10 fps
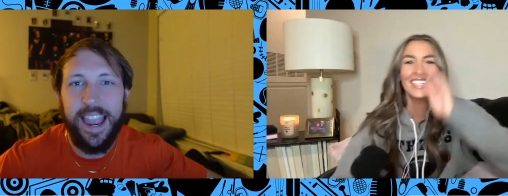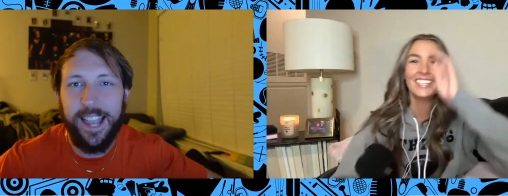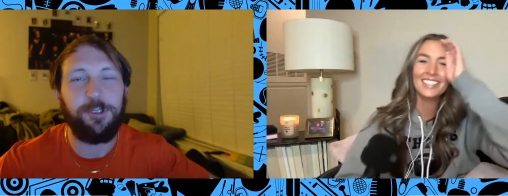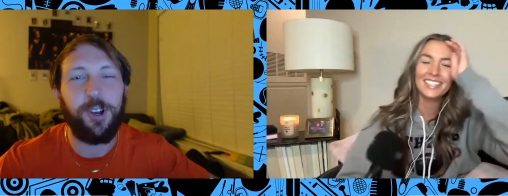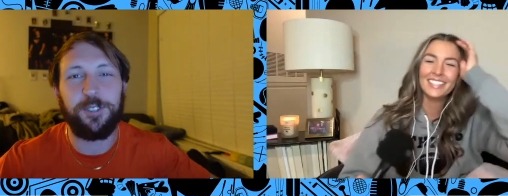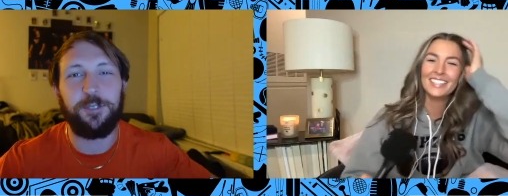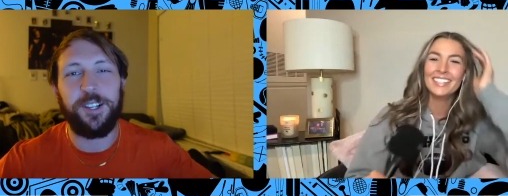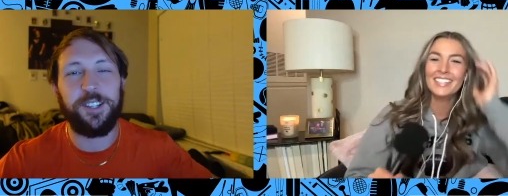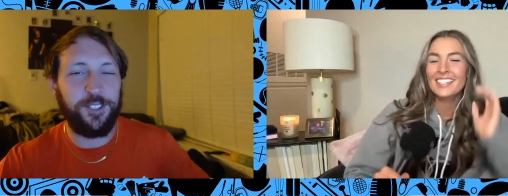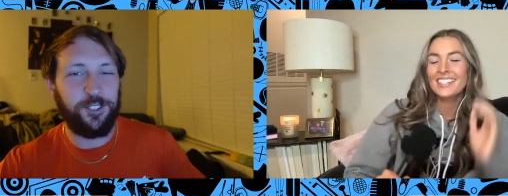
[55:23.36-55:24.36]
Speaker 1: Russell
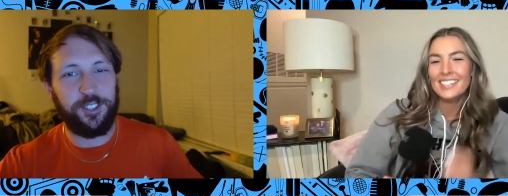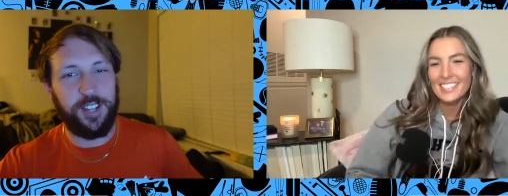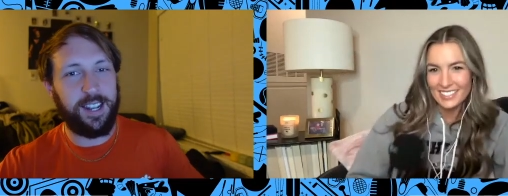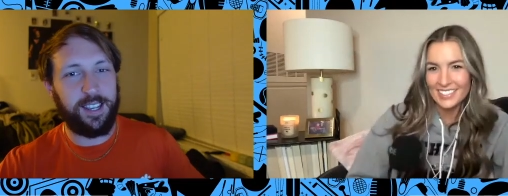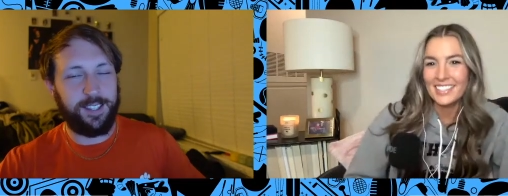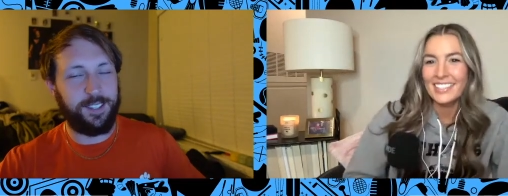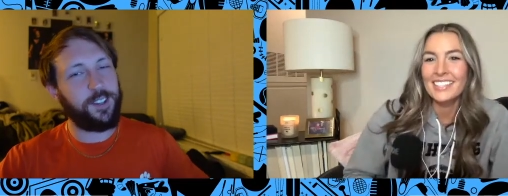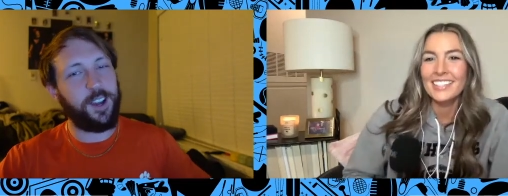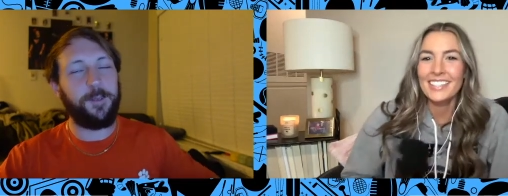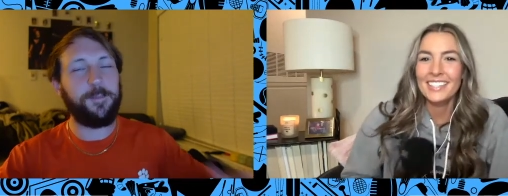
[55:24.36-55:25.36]
Wilson shenanigans.
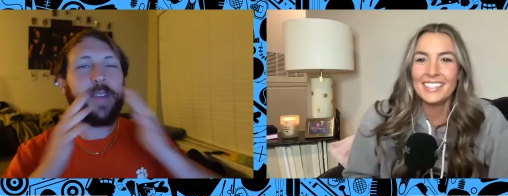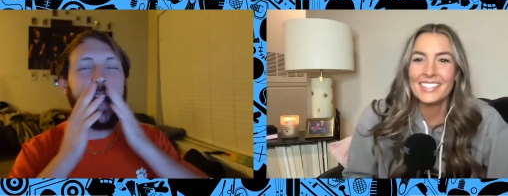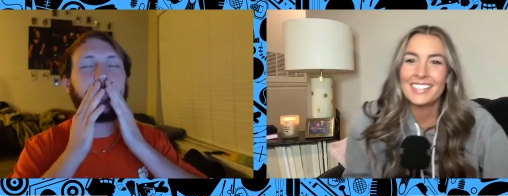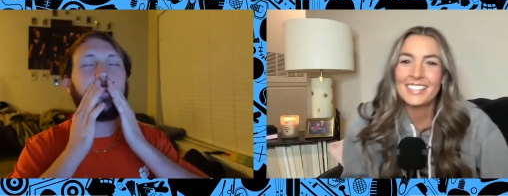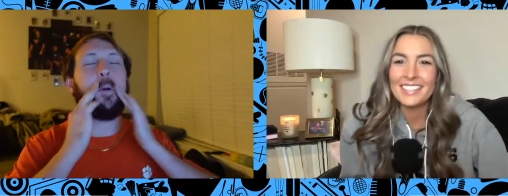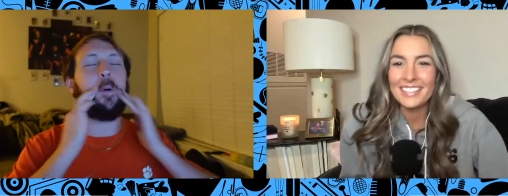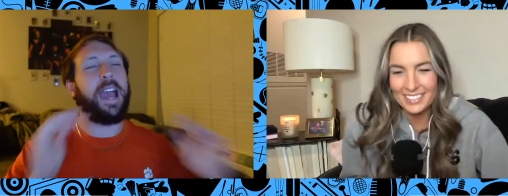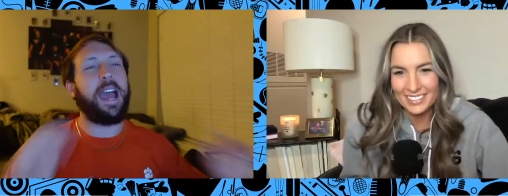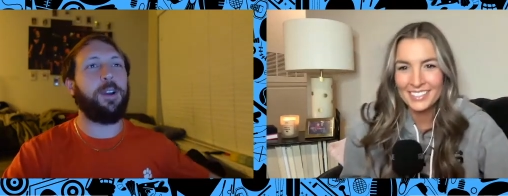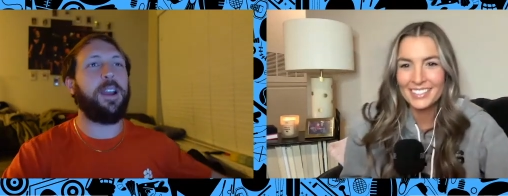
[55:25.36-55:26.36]
So that's where we're
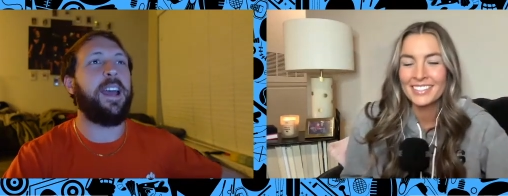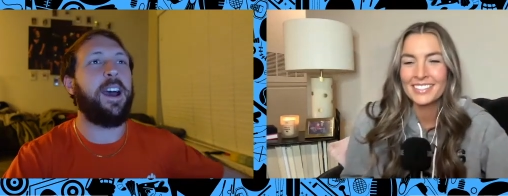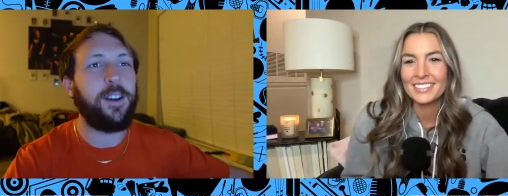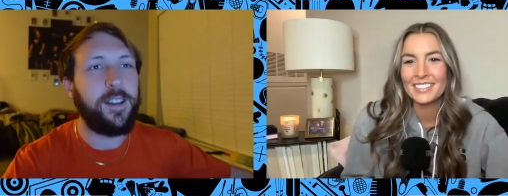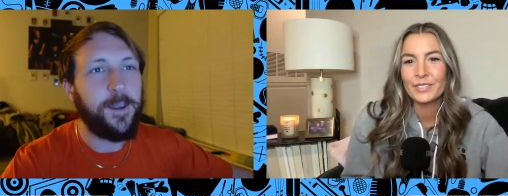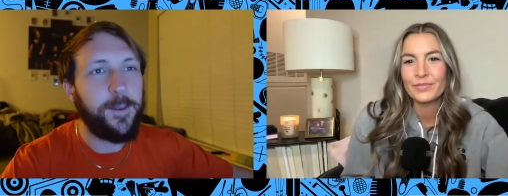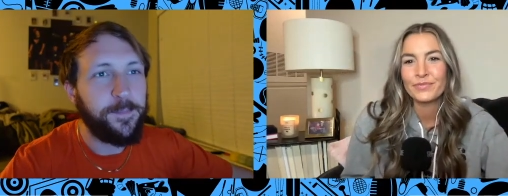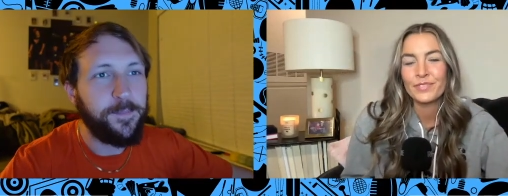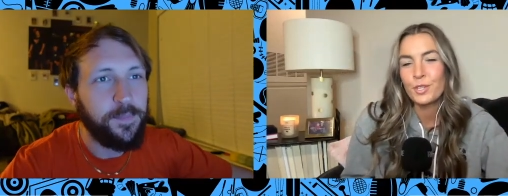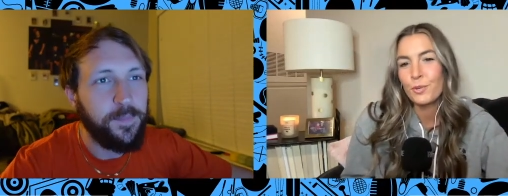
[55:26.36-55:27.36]
uh,
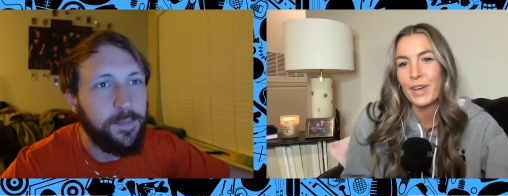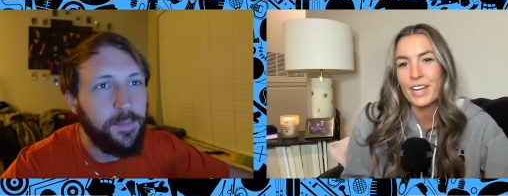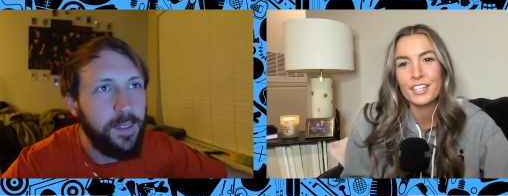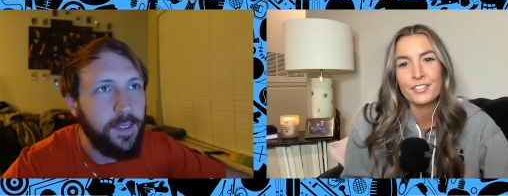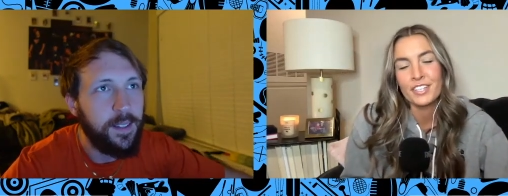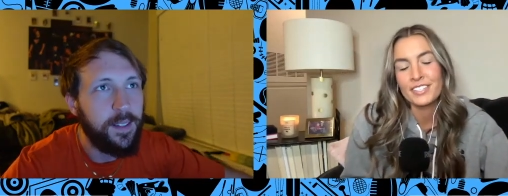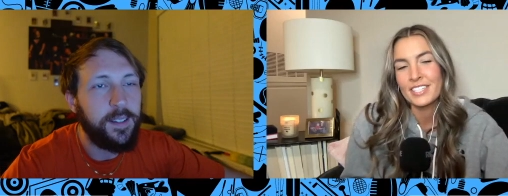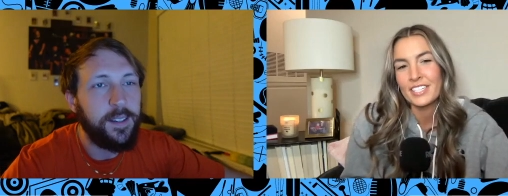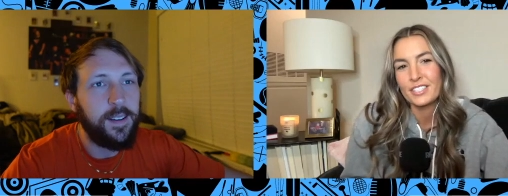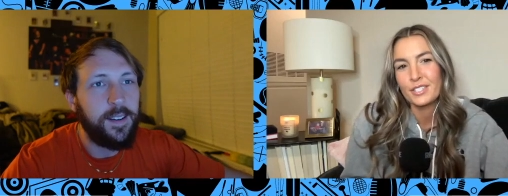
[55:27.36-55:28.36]
Speaker 2: at. Do better,
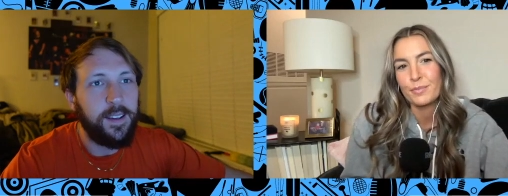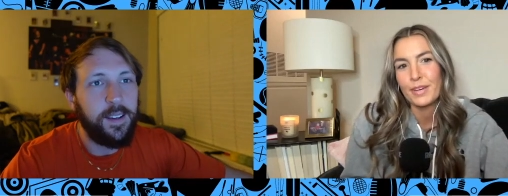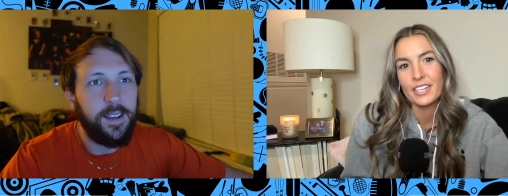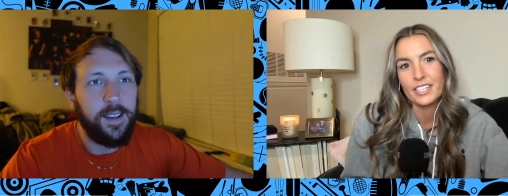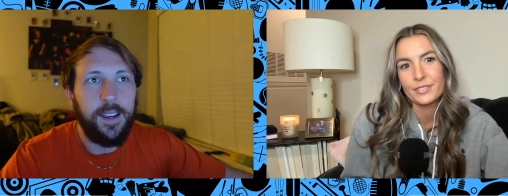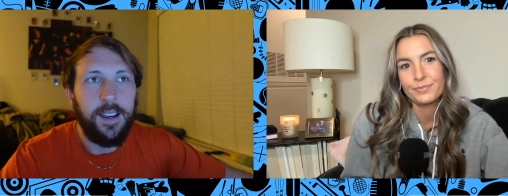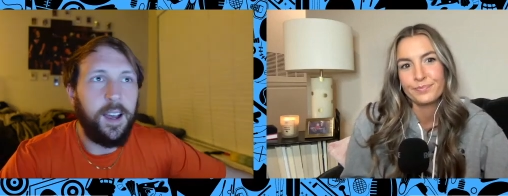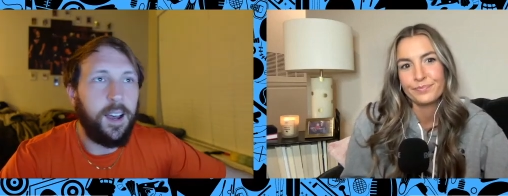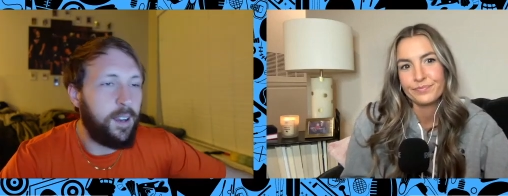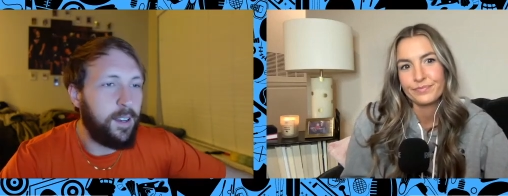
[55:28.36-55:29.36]
Frontier. Do better.
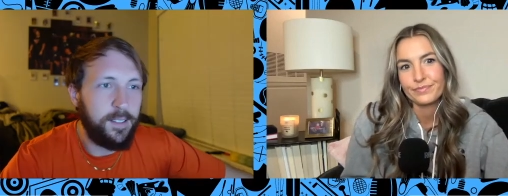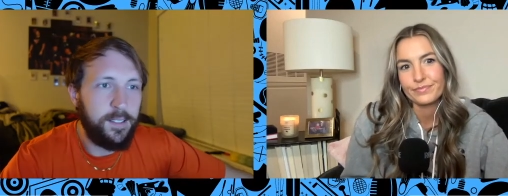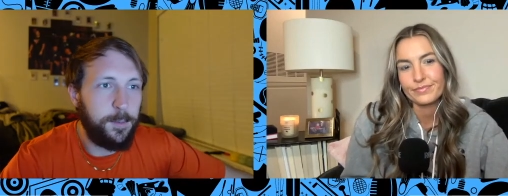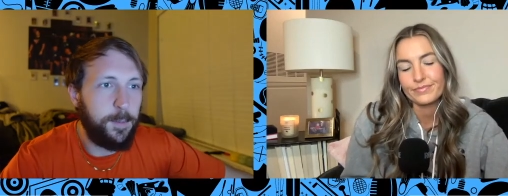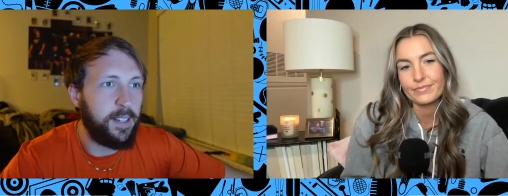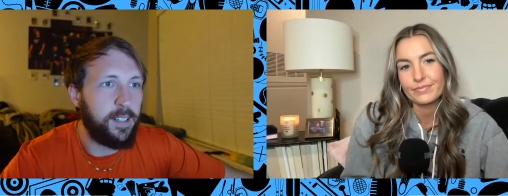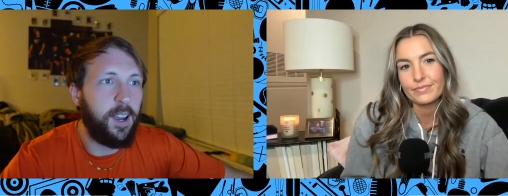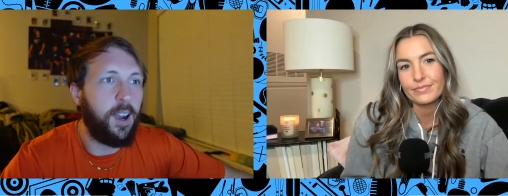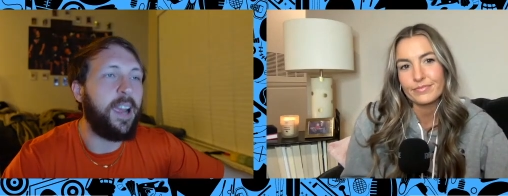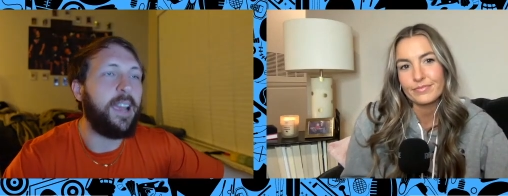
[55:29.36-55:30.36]
Speaker 1: Do better. All
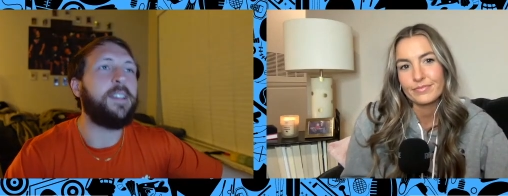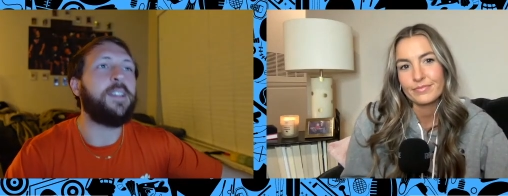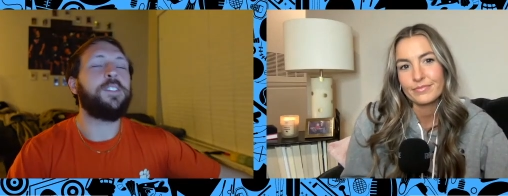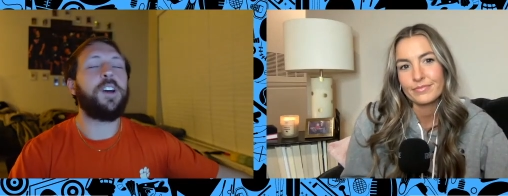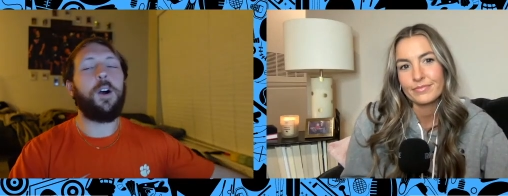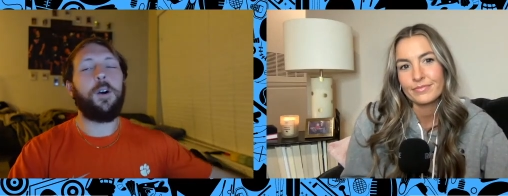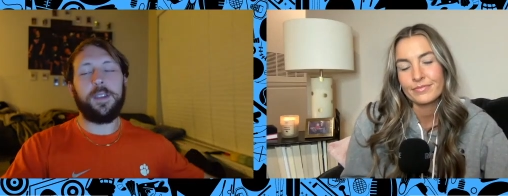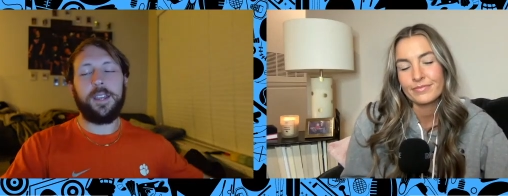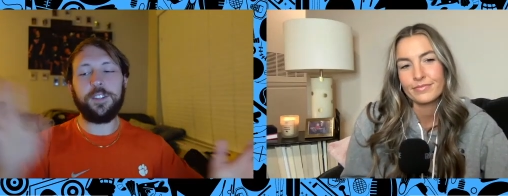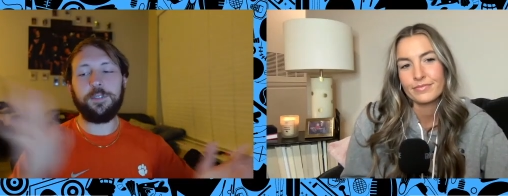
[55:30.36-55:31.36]
right. So
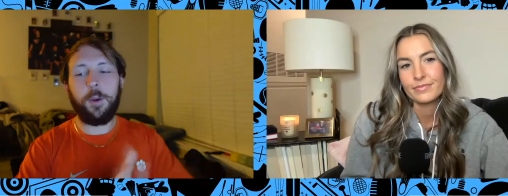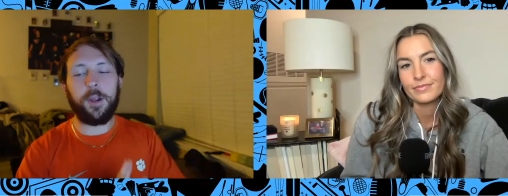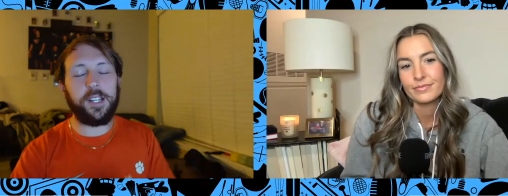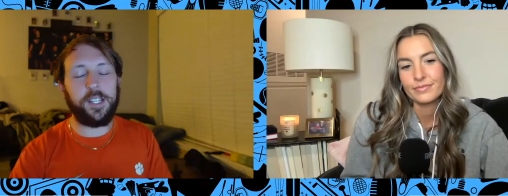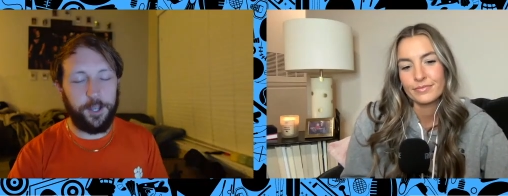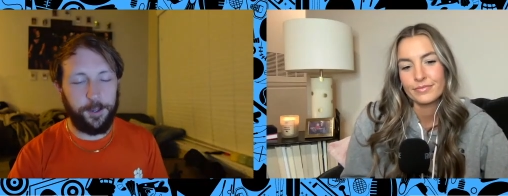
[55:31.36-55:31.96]
here's what we're going to do.